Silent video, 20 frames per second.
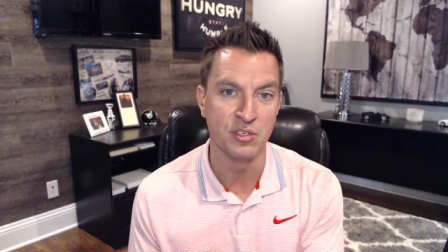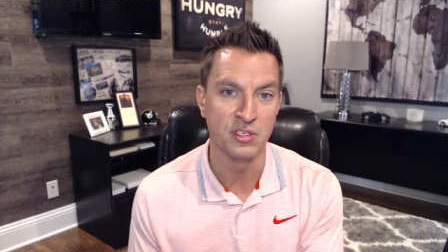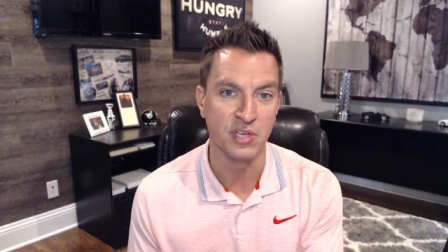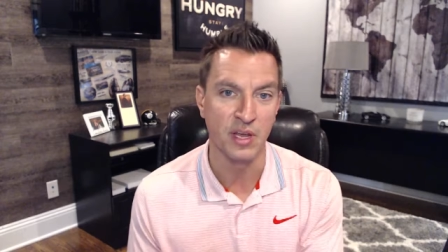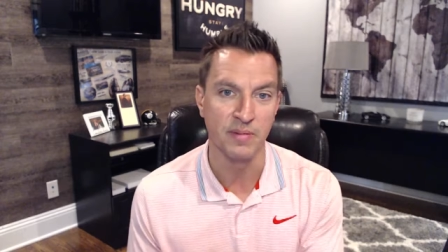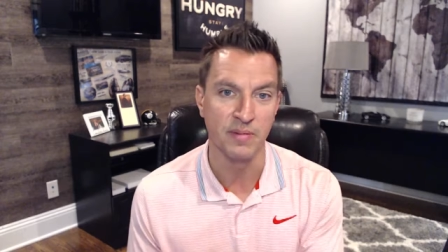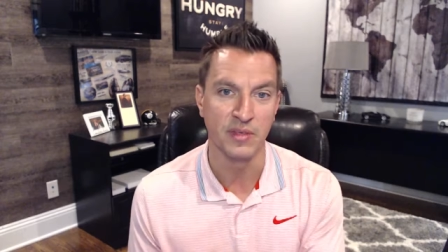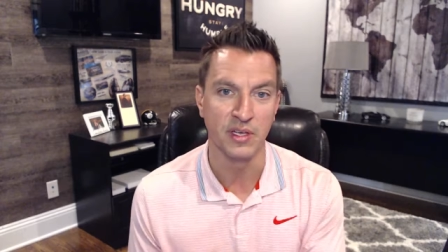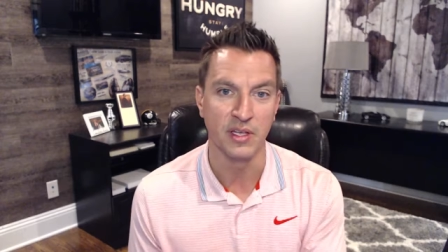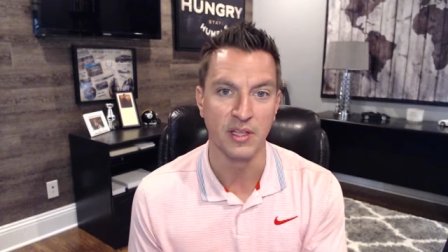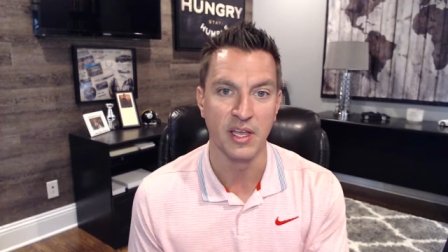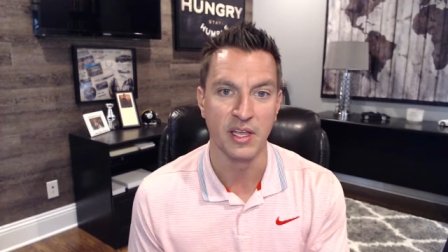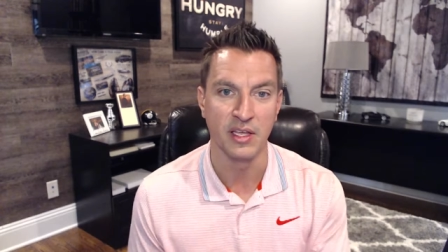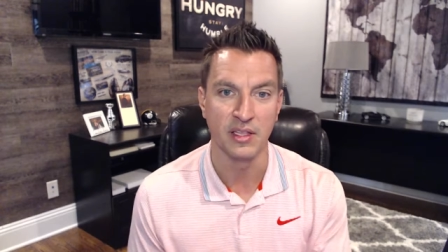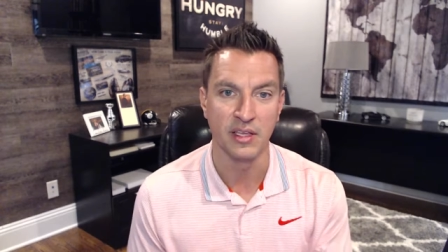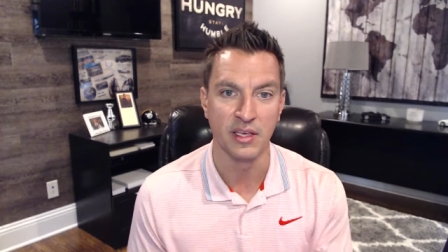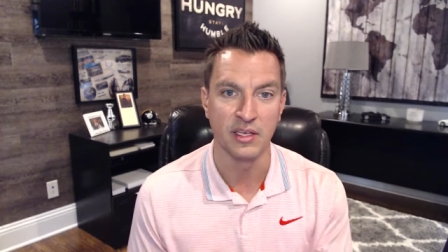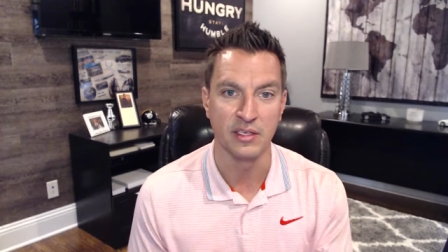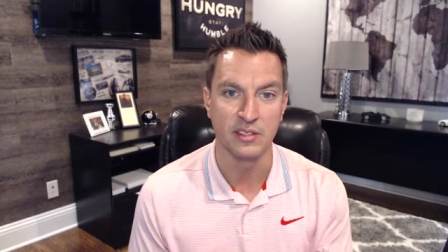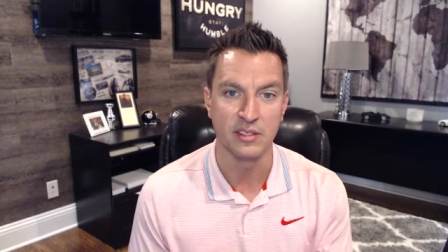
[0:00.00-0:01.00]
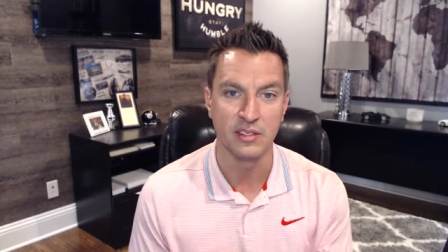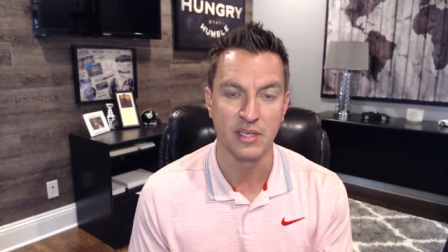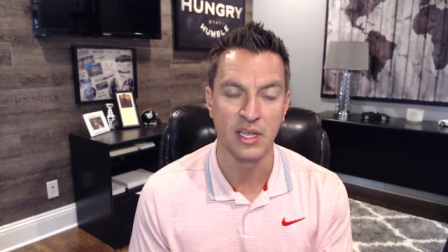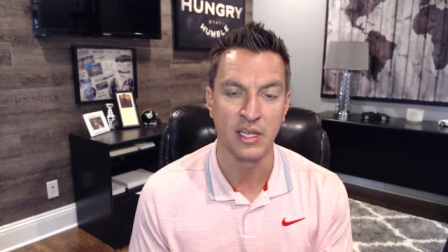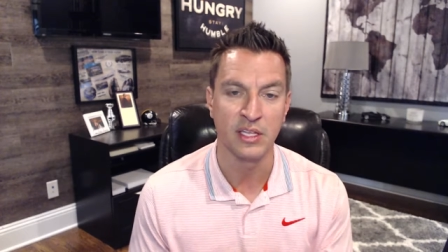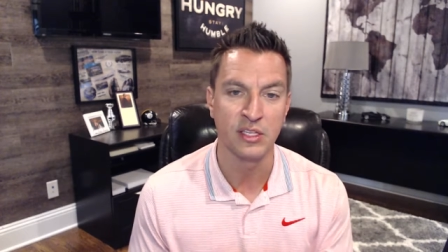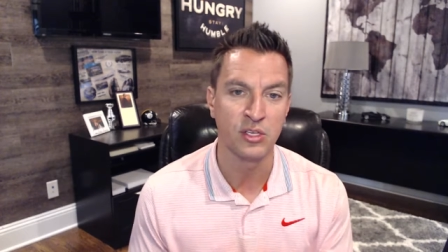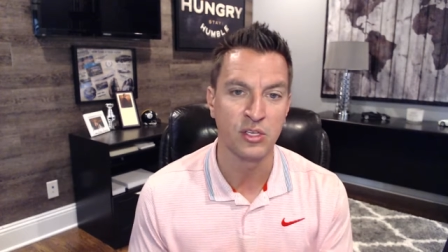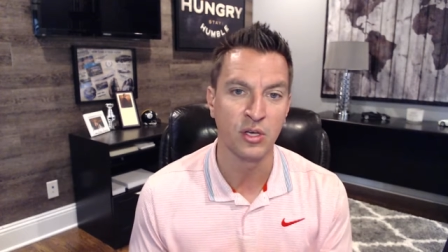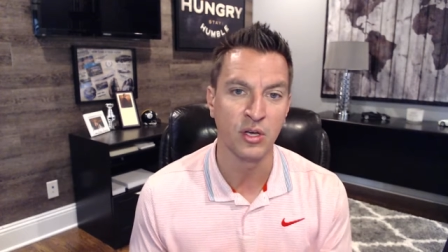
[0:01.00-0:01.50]
something like this,
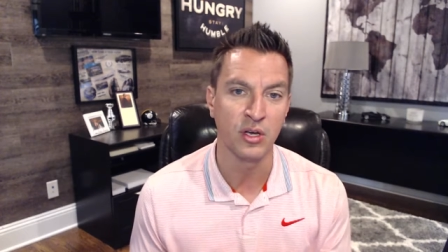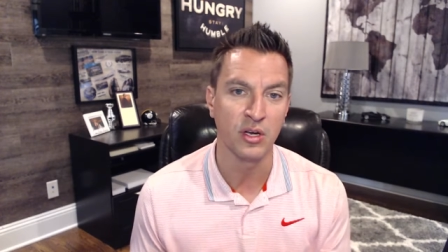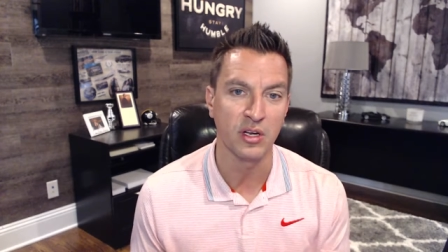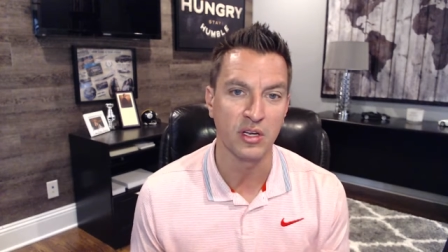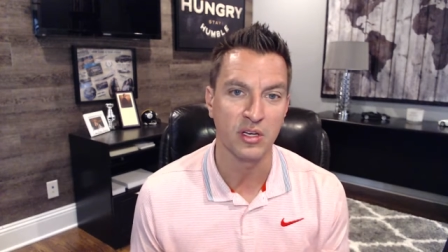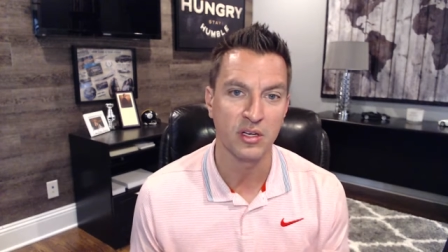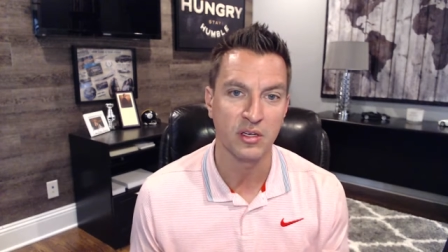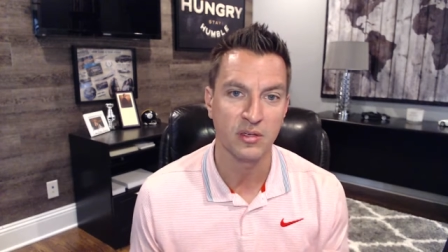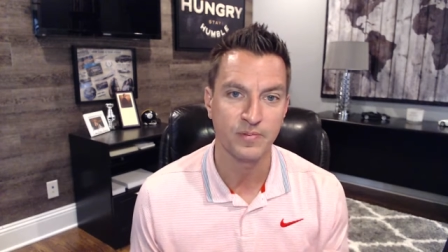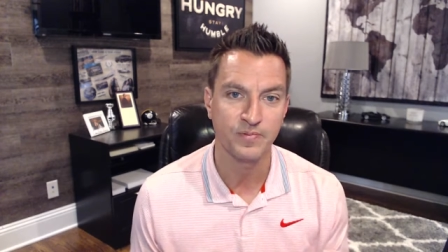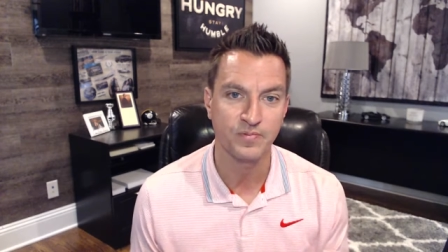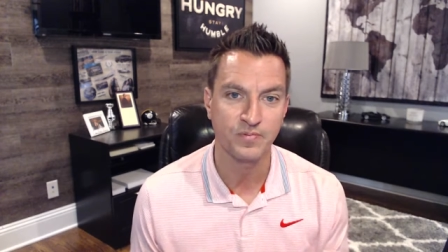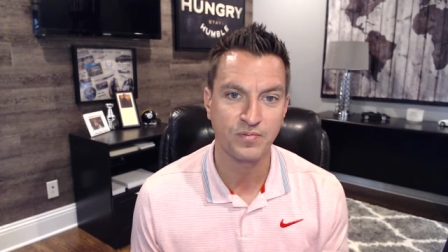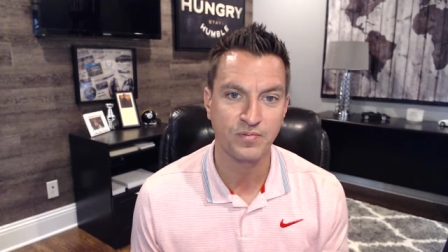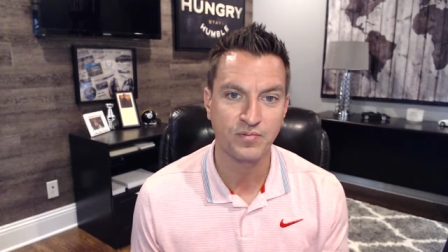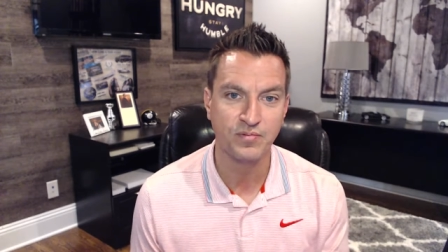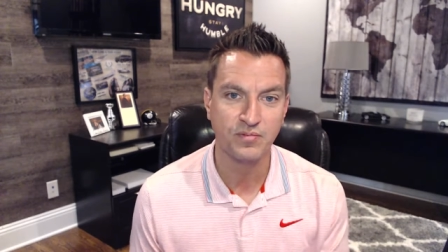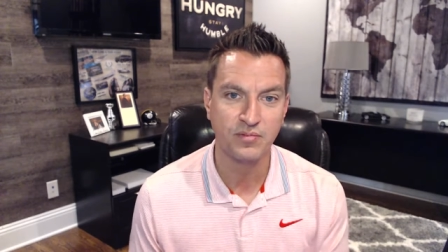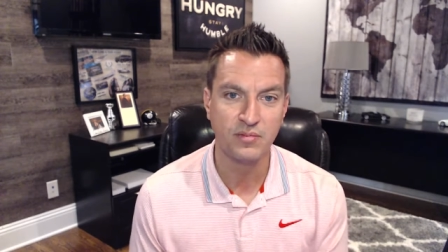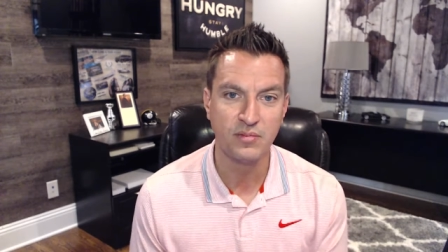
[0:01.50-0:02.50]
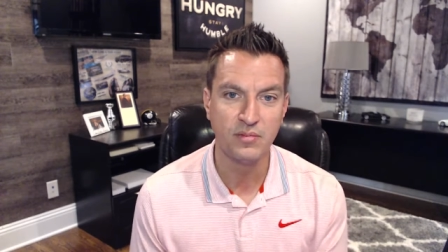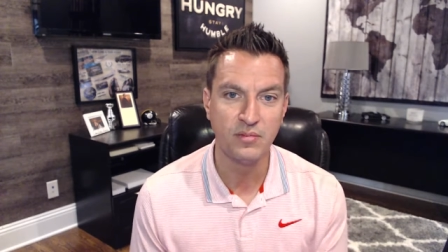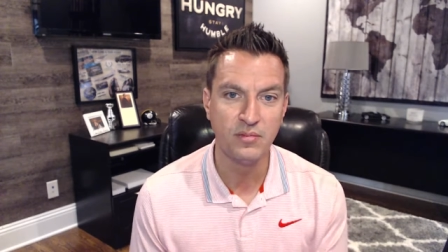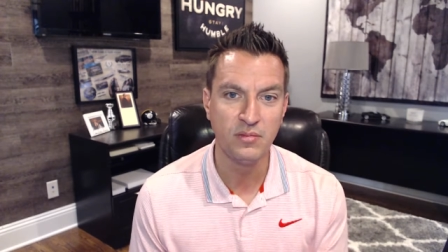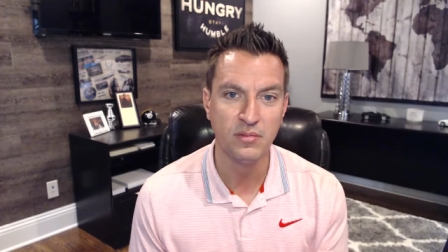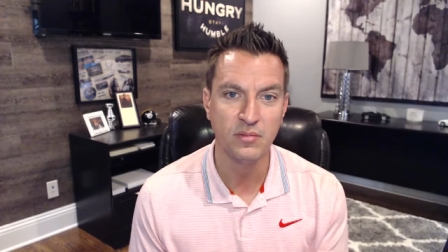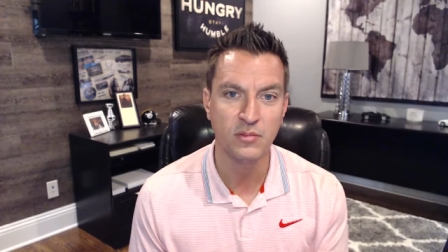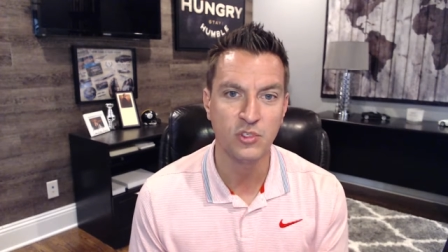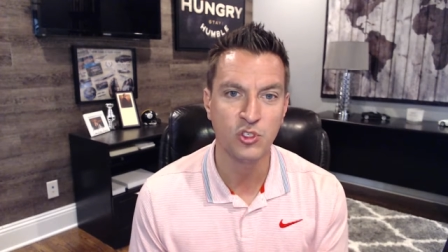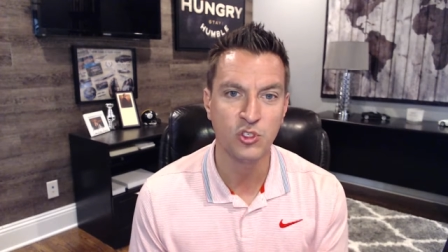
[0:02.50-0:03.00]
it took
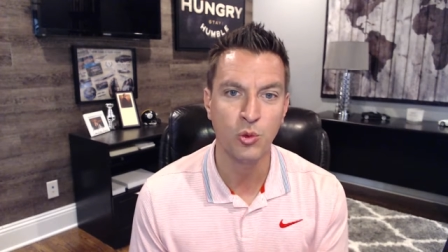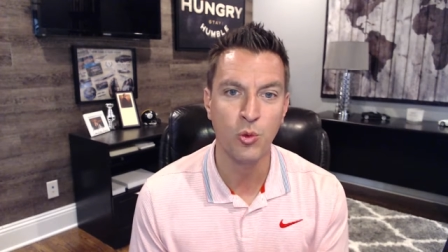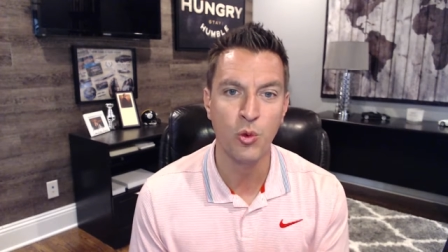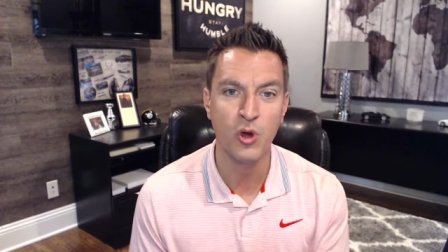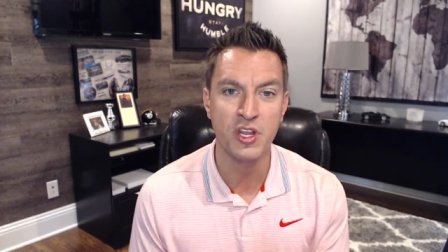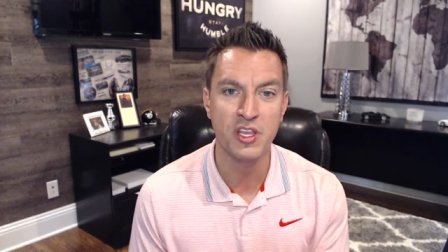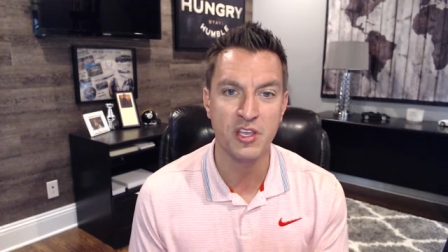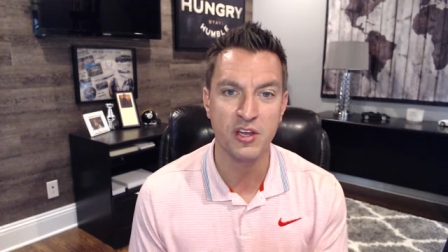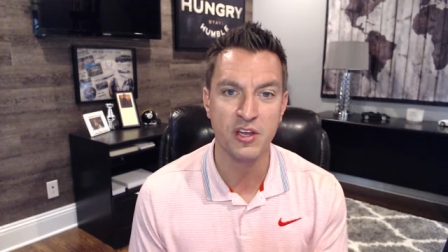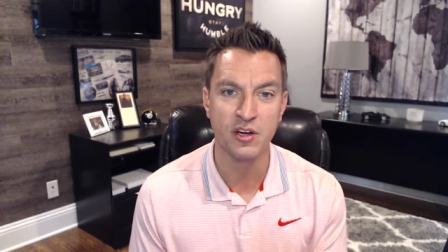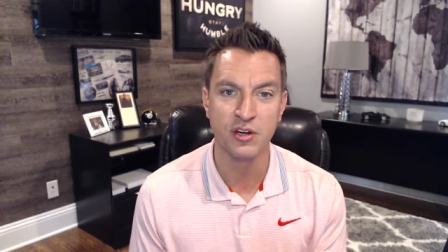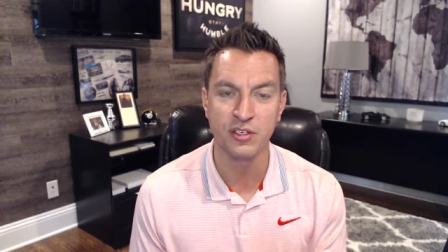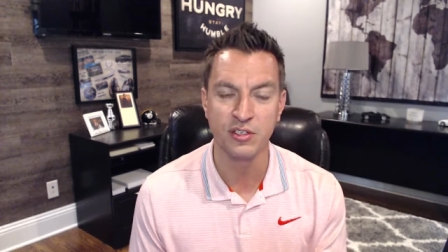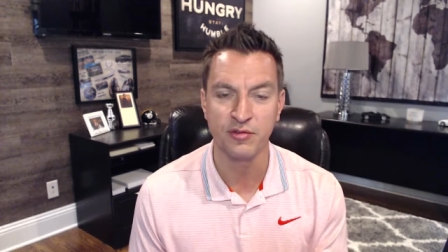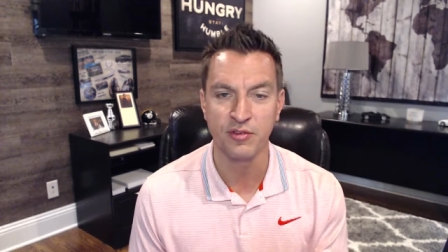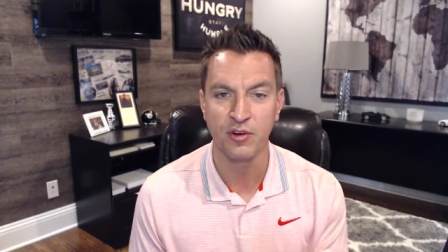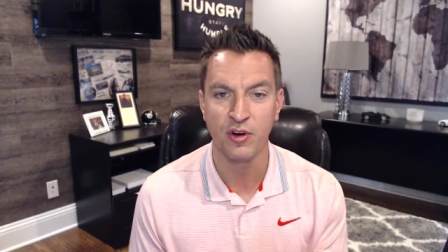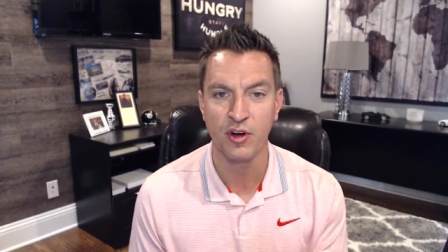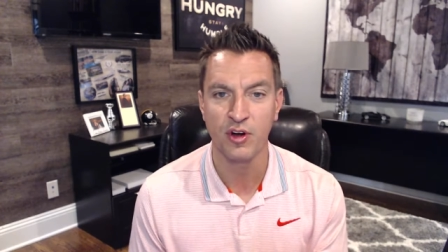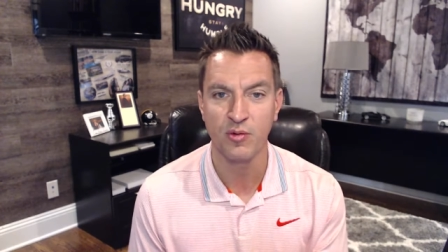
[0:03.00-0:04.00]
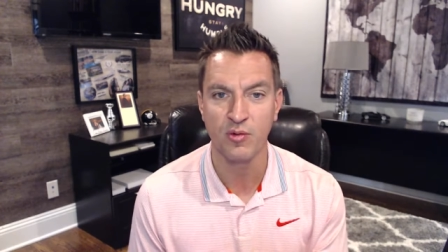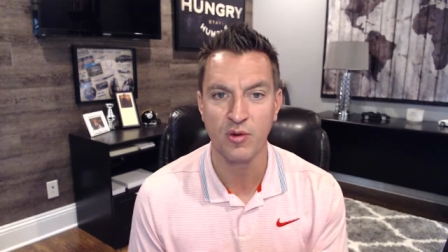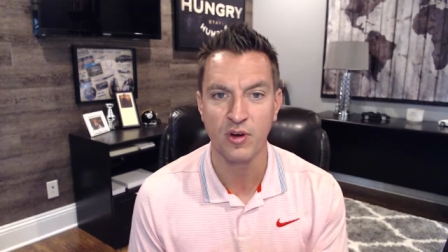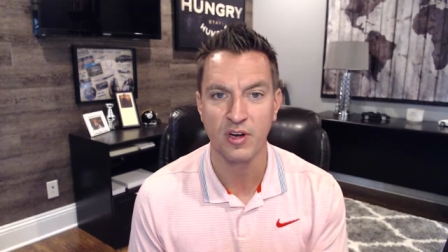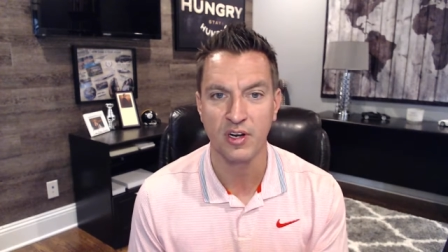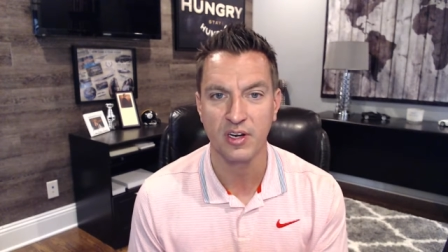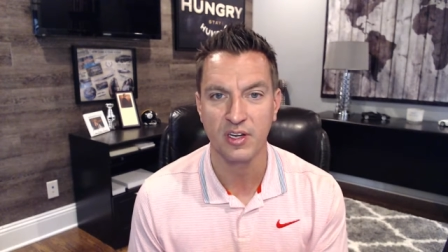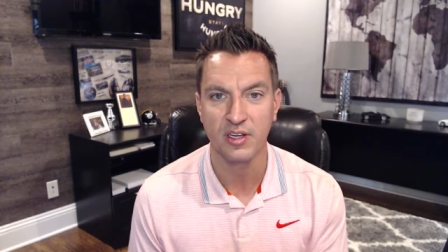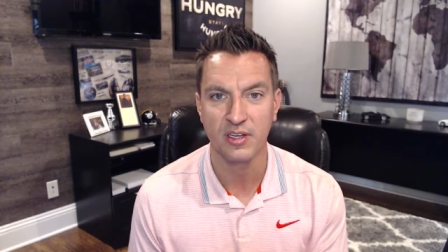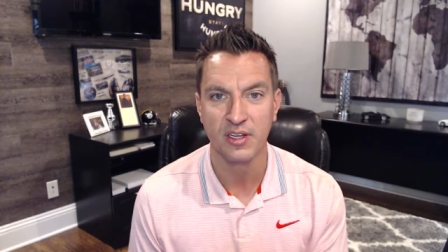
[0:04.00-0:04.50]
20 years of hard
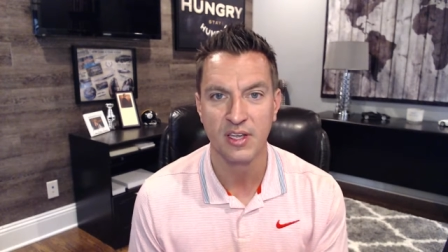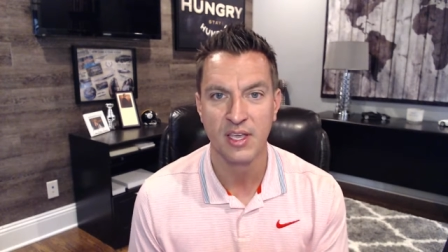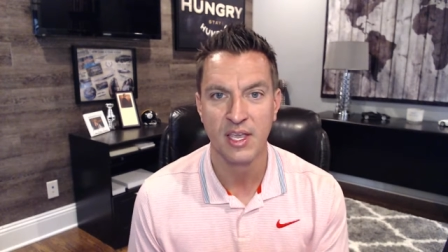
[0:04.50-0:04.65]
work.